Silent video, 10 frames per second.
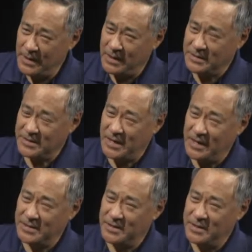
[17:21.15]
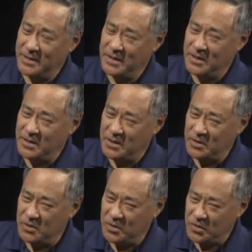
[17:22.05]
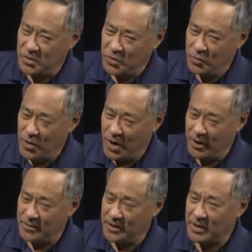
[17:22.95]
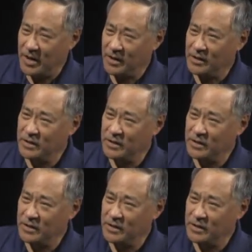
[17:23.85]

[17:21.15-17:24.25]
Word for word: and says, you are the king.